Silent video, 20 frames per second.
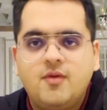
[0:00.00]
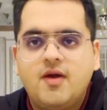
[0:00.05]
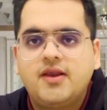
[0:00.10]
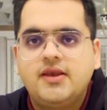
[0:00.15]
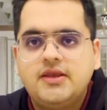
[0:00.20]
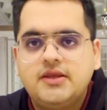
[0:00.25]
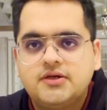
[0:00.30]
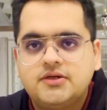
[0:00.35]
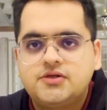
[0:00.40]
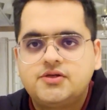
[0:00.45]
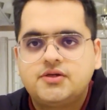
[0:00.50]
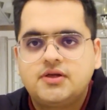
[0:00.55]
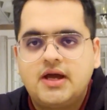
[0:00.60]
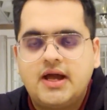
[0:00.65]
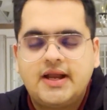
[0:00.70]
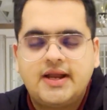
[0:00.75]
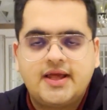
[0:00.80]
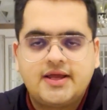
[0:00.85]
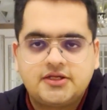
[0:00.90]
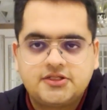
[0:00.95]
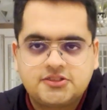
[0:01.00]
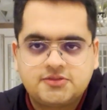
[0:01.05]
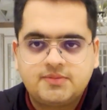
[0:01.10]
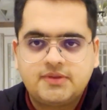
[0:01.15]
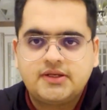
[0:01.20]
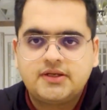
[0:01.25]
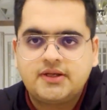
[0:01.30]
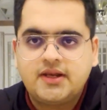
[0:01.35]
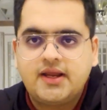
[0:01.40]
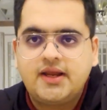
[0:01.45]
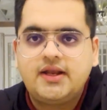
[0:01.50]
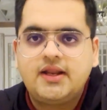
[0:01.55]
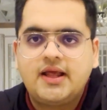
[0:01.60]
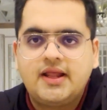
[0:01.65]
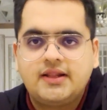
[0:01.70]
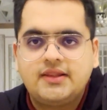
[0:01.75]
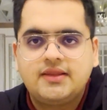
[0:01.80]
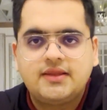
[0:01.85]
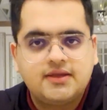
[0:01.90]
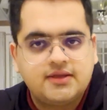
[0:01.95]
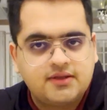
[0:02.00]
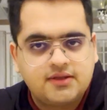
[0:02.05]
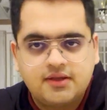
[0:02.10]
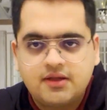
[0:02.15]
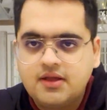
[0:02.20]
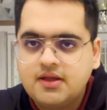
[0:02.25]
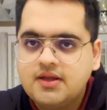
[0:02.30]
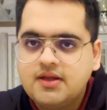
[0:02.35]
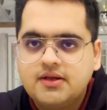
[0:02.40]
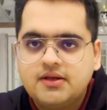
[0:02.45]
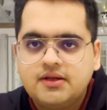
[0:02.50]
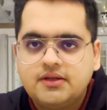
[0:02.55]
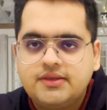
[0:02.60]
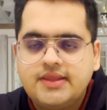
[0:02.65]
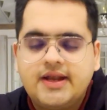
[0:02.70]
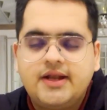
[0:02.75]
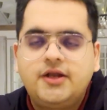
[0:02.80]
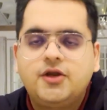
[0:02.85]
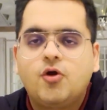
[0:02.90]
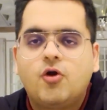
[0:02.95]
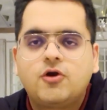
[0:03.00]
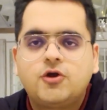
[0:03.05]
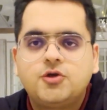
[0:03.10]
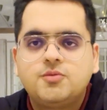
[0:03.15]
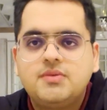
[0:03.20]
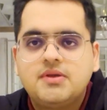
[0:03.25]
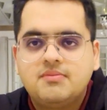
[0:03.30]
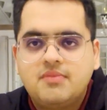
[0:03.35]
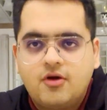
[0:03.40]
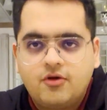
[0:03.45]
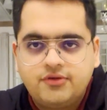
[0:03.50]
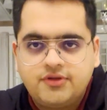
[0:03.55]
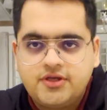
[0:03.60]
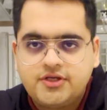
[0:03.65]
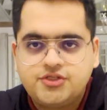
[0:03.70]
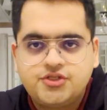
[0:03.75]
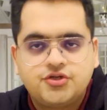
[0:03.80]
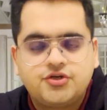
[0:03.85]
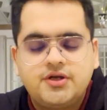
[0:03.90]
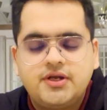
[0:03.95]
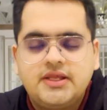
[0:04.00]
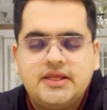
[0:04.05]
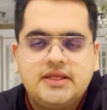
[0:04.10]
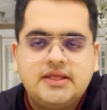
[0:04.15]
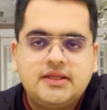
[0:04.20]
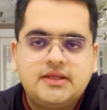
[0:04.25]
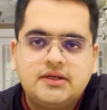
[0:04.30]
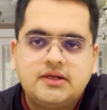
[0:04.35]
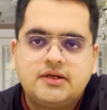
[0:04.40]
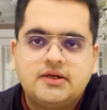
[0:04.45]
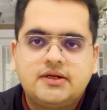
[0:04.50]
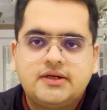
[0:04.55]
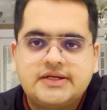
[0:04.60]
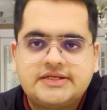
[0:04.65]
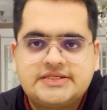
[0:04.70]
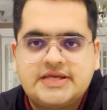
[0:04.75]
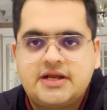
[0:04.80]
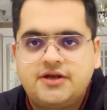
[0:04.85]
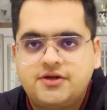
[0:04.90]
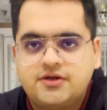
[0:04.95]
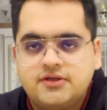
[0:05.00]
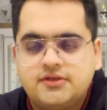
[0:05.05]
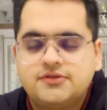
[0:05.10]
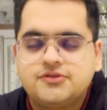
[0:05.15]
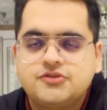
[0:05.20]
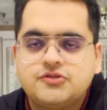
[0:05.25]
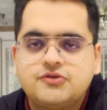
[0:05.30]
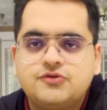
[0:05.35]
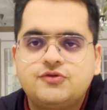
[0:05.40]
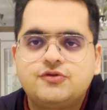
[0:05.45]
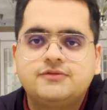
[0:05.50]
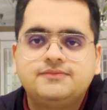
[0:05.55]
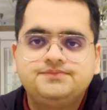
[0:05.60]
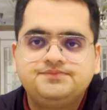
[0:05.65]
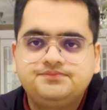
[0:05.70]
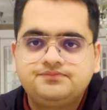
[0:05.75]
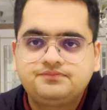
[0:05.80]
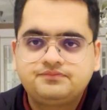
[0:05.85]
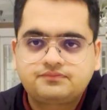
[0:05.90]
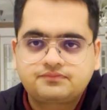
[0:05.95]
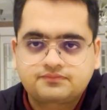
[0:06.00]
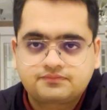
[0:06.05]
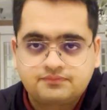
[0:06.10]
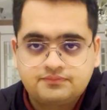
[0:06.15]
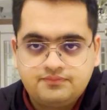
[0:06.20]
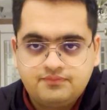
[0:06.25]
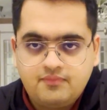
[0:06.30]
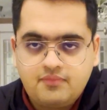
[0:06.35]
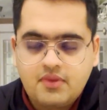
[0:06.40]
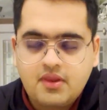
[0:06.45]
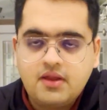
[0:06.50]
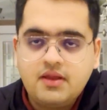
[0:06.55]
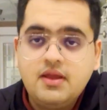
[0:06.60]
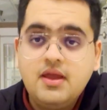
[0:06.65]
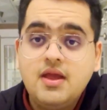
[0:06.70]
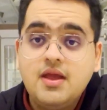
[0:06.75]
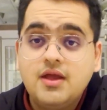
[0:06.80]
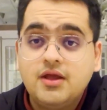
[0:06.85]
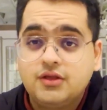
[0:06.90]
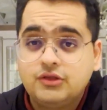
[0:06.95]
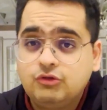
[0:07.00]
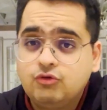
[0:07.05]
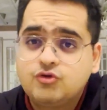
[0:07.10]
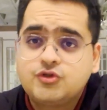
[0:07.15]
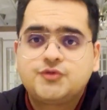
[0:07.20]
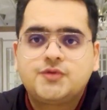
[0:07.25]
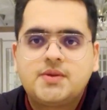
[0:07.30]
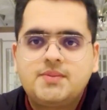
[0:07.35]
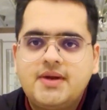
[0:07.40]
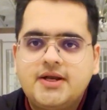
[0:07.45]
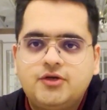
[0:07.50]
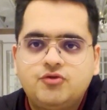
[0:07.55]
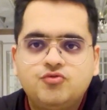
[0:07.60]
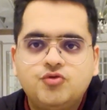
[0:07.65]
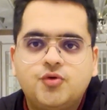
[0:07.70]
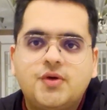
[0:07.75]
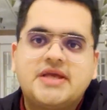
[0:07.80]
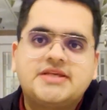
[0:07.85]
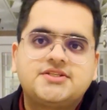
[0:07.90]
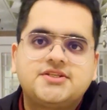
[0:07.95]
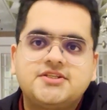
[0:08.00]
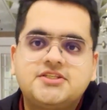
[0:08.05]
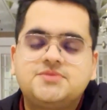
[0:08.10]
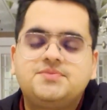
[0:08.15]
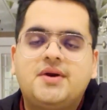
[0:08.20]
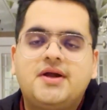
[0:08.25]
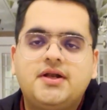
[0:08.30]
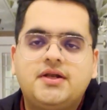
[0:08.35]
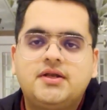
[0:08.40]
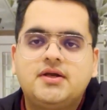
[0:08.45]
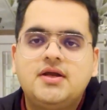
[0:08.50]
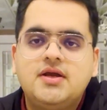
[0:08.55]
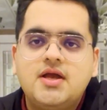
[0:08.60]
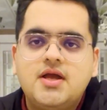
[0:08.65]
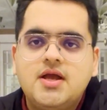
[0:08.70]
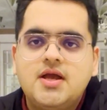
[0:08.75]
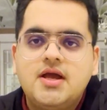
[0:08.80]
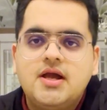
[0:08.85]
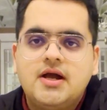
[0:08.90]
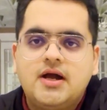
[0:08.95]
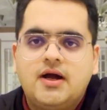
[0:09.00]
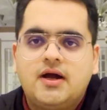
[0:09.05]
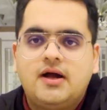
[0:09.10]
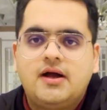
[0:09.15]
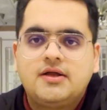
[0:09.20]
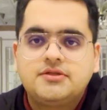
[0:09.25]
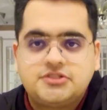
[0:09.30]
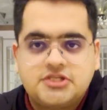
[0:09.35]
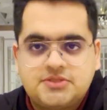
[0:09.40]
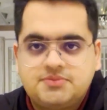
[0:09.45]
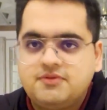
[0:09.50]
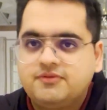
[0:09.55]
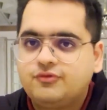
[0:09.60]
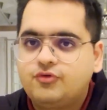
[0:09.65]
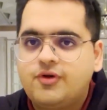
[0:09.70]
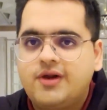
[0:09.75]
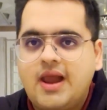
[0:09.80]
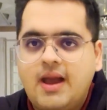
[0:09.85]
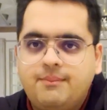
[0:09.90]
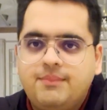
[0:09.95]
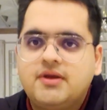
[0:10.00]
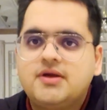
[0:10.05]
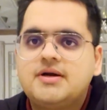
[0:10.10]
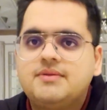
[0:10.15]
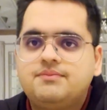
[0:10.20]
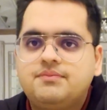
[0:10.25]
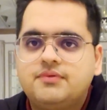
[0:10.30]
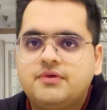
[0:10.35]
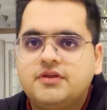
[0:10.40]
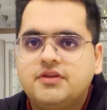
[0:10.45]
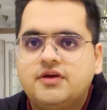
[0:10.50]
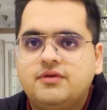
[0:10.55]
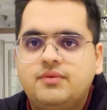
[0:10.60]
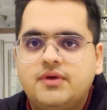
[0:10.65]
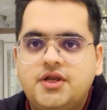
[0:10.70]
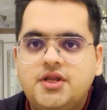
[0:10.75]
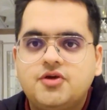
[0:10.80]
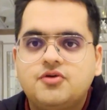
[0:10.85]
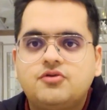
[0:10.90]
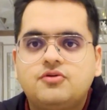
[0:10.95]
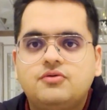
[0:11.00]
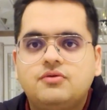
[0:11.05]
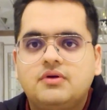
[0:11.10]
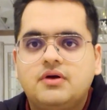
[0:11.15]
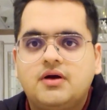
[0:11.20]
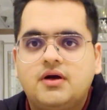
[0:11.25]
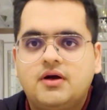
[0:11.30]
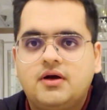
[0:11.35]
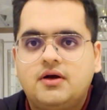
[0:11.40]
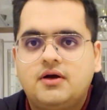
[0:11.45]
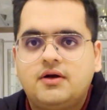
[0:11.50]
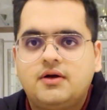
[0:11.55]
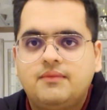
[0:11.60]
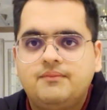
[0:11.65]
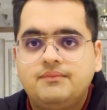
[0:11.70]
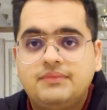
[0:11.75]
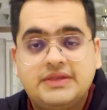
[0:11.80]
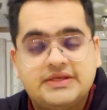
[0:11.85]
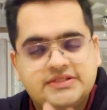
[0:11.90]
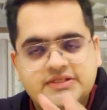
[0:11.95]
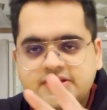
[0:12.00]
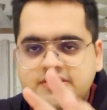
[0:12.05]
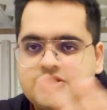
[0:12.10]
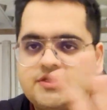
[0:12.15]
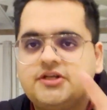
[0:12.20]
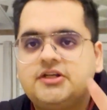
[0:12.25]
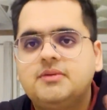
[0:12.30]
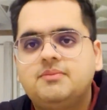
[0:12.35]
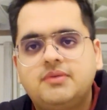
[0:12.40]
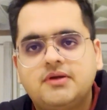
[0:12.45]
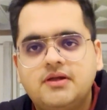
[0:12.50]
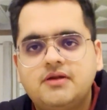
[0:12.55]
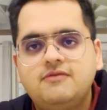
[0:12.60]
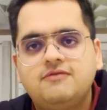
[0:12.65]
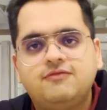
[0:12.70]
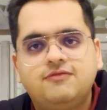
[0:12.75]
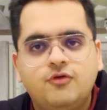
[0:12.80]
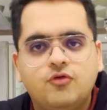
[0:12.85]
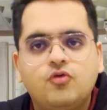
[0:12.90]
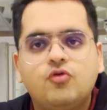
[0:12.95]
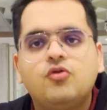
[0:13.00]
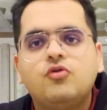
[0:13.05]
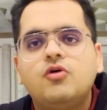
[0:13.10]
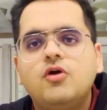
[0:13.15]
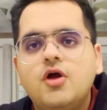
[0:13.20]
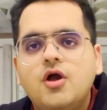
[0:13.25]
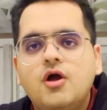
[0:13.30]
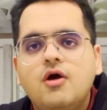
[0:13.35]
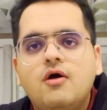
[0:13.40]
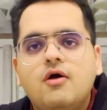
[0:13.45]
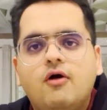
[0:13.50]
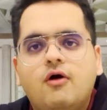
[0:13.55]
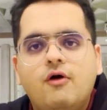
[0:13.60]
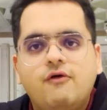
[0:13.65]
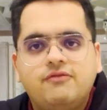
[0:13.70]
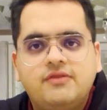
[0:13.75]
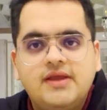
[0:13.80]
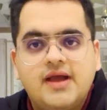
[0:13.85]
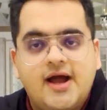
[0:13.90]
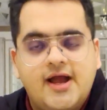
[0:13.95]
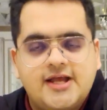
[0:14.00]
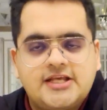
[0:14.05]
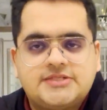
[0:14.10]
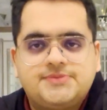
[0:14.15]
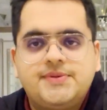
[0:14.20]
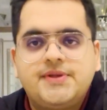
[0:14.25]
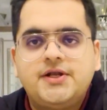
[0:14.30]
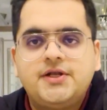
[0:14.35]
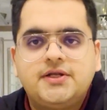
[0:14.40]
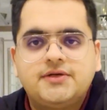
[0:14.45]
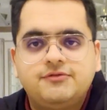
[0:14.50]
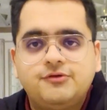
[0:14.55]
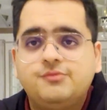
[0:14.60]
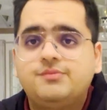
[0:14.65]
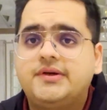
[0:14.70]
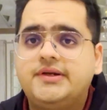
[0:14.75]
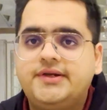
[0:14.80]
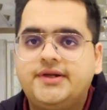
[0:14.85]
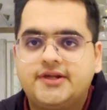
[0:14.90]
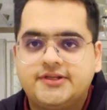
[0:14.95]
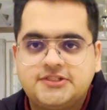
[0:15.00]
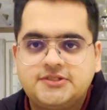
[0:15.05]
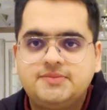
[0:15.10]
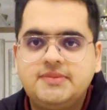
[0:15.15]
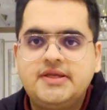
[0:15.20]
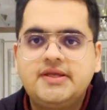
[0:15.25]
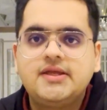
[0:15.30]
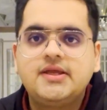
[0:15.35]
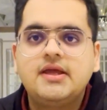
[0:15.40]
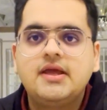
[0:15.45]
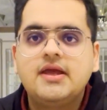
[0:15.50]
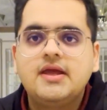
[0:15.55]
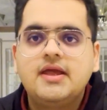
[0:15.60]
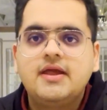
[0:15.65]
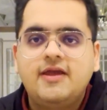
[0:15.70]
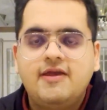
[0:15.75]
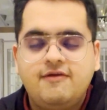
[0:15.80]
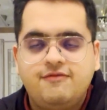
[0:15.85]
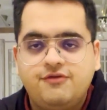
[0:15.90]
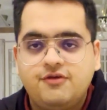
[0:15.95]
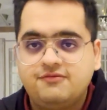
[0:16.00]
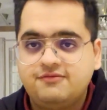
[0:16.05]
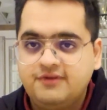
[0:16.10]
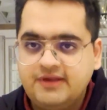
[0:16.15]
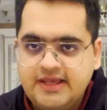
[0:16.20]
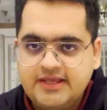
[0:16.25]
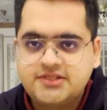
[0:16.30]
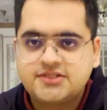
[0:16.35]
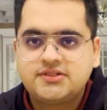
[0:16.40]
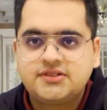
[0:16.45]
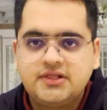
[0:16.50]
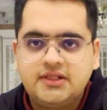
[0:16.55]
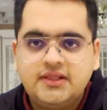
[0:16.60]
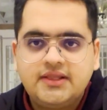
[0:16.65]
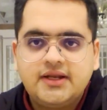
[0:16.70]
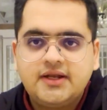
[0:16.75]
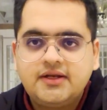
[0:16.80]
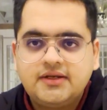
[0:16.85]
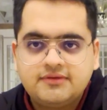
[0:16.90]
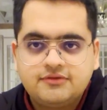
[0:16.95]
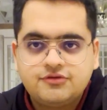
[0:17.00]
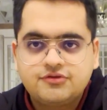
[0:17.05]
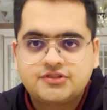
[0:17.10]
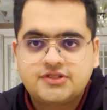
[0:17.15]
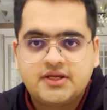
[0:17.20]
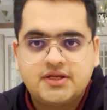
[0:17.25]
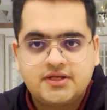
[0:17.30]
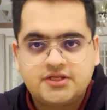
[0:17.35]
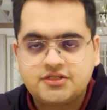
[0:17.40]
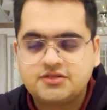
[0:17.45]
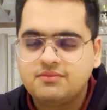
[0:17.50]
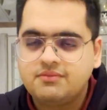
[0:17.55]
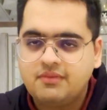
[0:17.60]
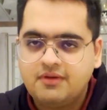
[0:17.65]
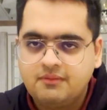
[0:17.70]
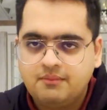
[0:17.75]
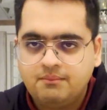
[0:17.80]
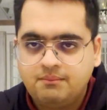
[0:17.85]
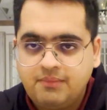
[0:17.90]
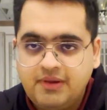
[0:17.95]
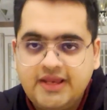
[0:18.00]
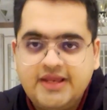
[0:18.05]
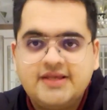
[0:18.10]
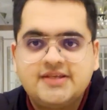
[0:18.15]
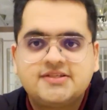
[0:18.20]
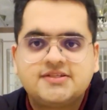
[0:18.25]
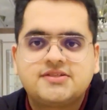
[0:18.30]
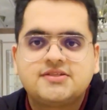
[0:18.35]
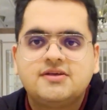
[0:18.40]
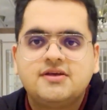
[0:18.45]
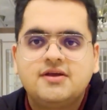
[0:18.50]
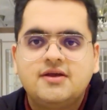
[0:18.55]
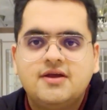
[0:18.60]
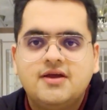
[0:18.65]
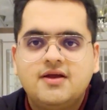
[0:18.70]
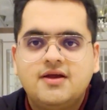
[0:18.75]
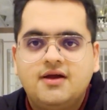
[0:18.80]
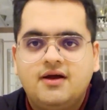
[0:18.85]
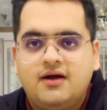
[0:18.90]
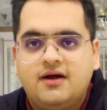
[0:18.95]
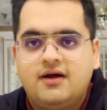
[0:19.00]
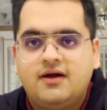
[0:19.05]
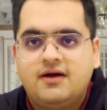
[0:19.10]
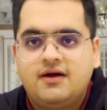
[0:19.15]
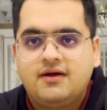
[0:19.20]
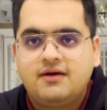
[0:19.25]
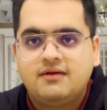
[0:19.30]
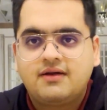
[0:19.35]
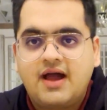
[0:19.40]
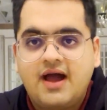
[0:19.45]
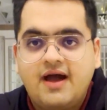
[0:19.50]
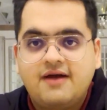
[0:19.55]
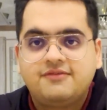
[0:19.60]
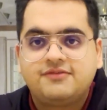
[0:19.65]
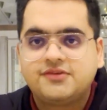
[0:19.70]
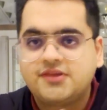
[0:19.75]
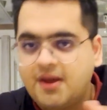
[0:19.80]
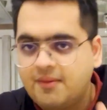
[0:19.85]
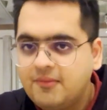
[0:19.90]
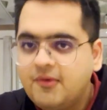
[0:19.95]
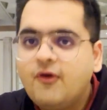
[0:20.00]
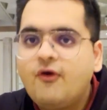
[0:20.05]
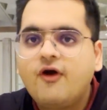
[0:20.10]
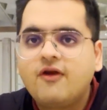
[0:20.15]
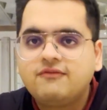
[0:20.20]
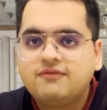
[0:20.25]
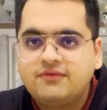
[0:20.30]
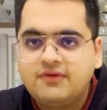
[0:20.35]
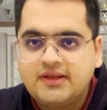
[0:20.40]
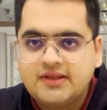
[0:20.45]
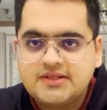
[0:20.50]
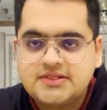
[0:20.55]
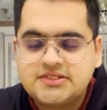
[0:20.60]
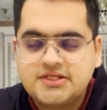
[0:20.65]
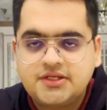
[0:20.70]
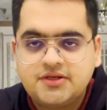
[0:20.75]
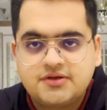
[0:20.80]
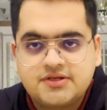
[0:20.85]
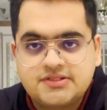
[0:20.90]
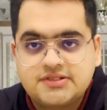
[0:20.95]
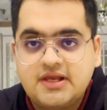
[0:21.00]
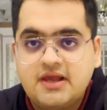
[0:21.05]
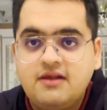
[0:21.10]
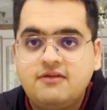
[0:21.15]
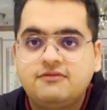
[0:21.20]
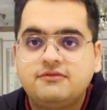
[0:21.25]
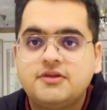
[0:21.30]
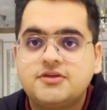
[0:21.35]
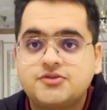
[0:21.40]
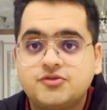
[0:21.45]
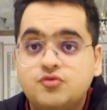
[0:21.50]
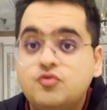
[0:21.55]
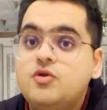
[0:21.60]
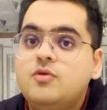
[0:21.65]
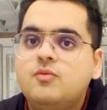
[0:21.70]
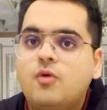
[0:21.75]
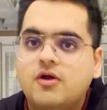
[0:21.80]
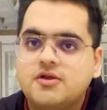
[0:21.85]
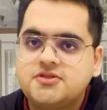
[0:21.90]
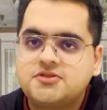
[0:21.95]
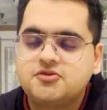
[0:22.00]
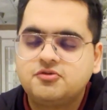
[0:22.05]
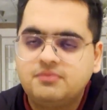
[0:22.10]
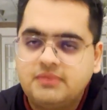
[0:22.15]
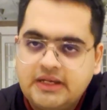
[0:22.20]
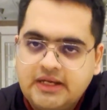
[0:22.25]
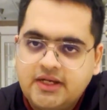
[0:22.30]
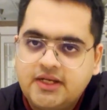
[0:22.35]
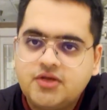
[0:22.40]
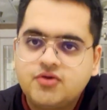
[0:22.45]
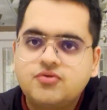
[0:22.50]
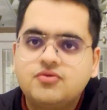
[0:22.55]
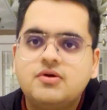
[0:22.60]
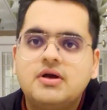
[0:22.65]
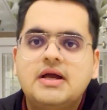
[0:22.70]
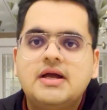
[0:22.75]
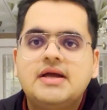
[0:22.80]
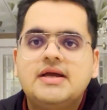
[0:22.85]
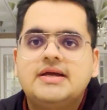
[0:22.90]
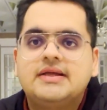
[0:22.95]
1 year at ISB, right? And they then talked to me about their journey, etc. So those were my 2 questions. But just before wrapping up the video, this is the typical flow of the ISB interview. But trust me, if you've reached till the interview stage, please have some confidence in yourself. The school wants to meet you.